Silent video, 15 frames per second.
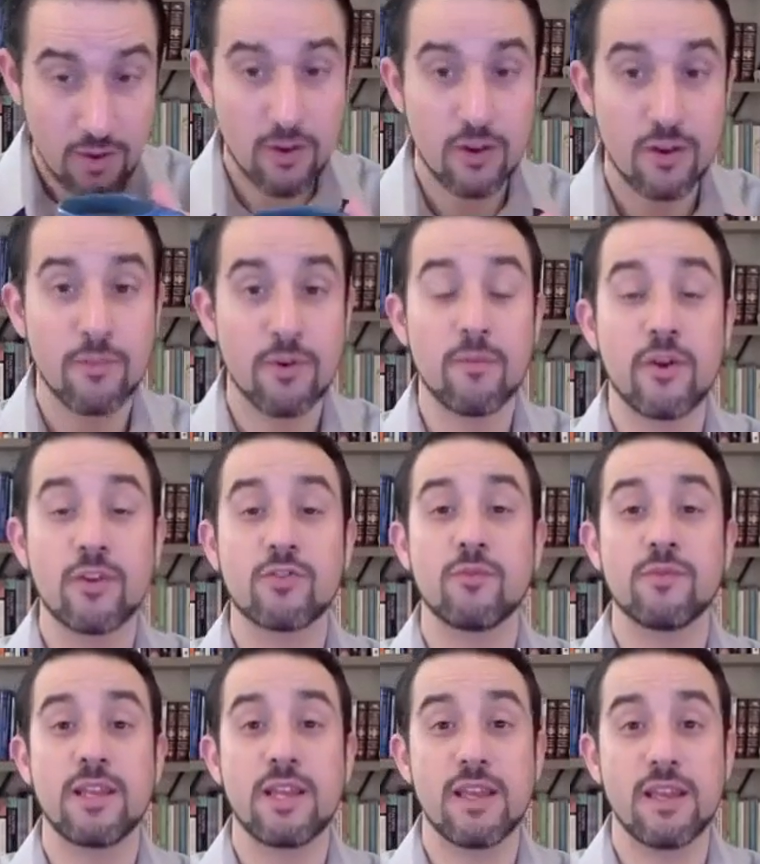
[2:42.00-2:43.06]
Or
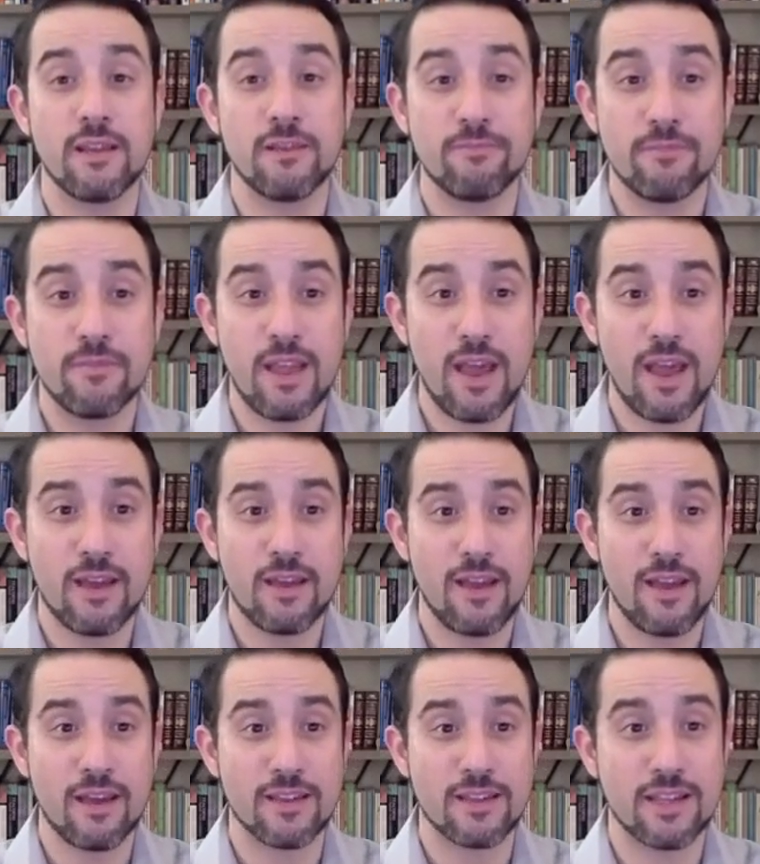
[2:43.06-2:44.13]
mushroom tea. Yeah,
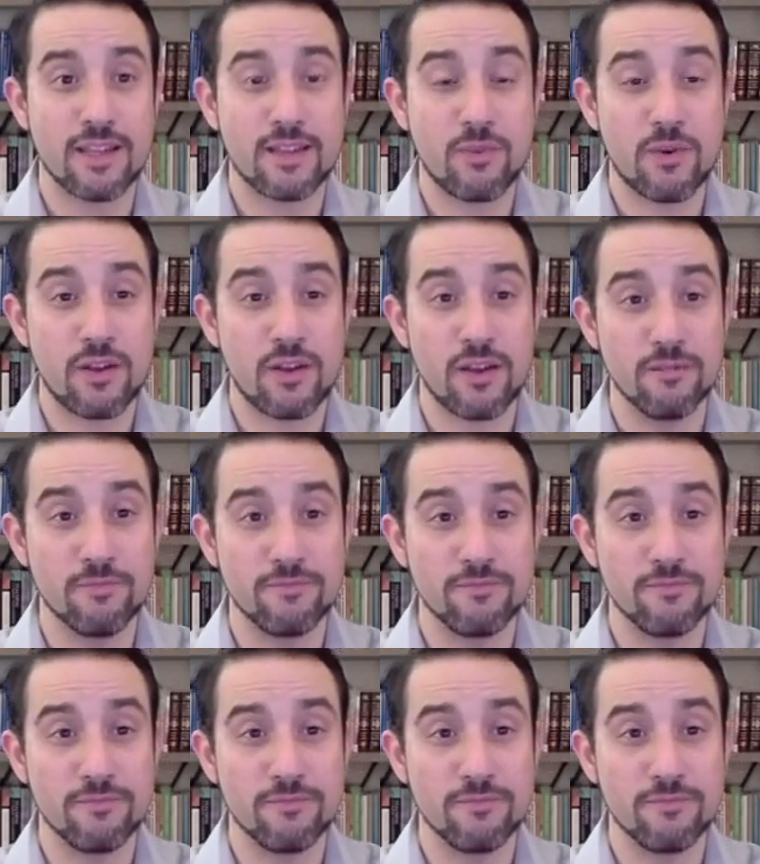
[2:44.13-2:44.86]
it's pretty good.